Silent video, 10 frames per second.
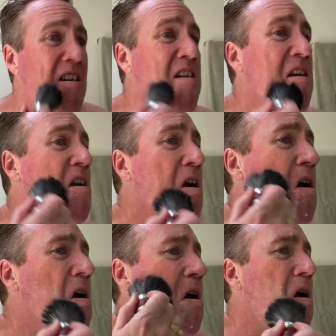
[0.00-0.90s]
on there.
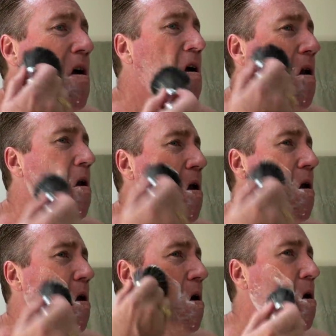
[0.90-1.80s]
And
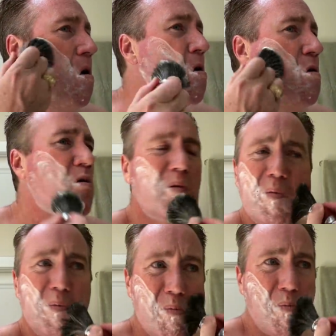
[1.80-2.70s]
then
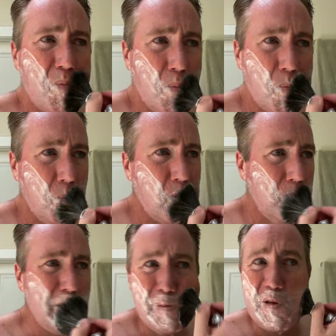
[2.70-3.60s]
that
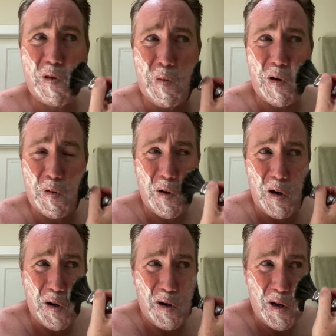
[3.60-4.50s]
may have been too much
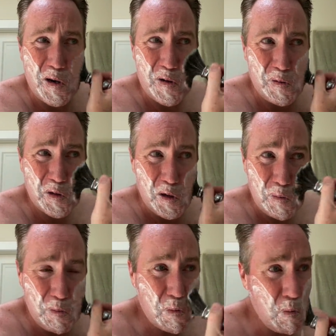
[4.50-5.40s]
water and not enough
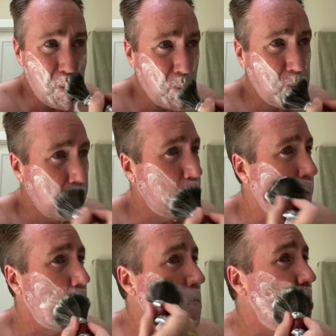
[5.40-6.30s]
soap.
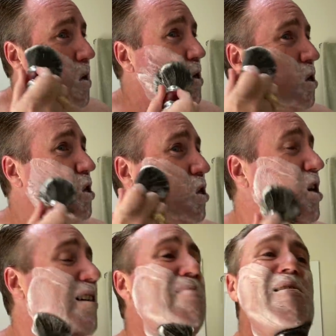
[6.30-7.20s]
But this is the
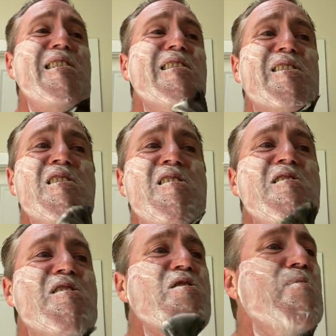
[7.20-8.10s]
second pass,
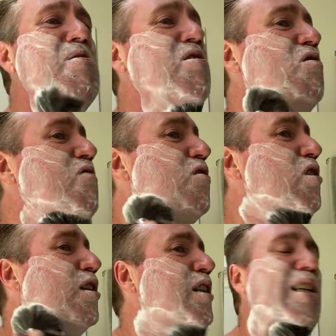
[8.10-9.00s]
so I'm just going for a
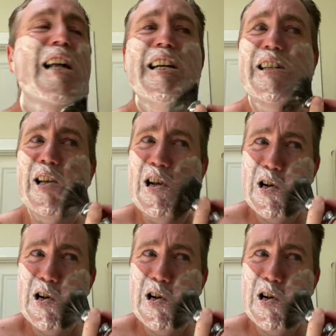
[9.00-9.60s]
little light,